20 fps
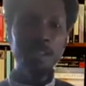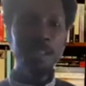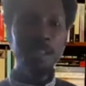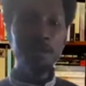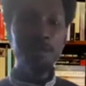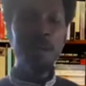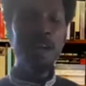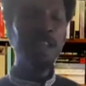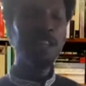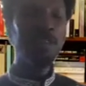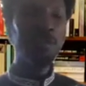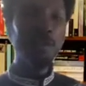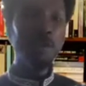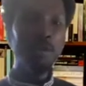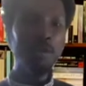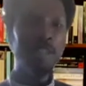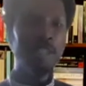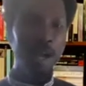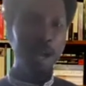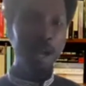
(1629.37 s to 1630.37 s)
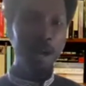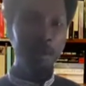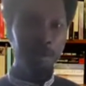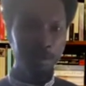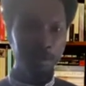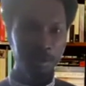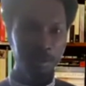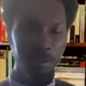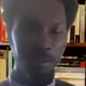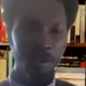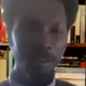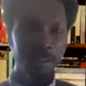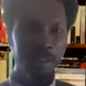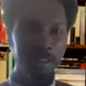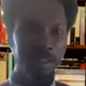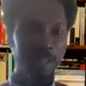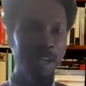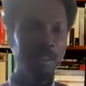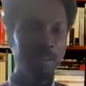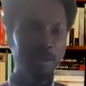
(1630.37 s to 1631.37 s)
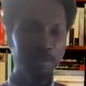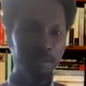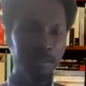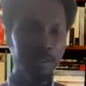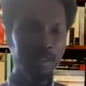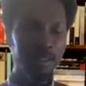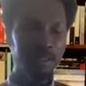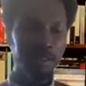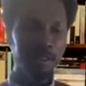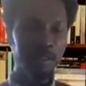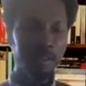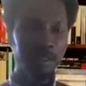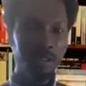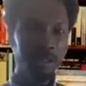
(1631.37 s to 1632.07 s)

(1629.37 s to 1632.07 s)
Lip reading: as far as showing now the other side of this